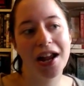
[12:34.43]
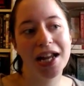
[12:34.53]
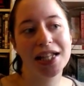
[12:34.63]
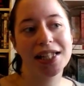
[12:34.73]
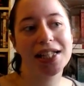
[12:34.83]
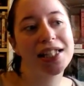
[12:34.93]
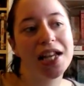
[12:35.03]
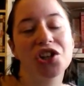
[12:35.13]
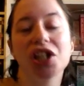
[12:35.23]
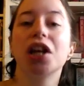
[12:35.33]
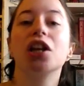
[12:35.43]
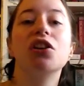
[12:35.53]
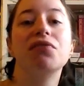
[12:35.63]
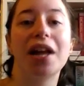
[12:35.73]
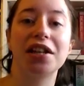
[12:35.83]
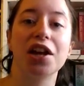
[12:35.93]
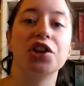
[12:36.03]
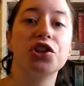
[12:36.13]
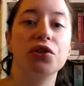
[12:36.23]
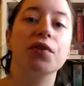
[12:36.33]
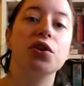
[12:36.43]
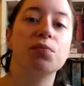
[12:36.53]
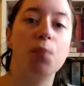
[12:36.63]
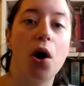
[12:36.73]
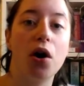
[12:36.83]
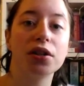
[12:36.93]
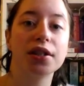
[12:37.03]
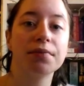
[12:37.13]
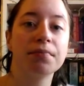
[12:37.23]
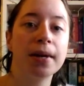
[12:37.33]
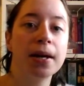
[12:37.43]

It's essentially a love letter to those moors.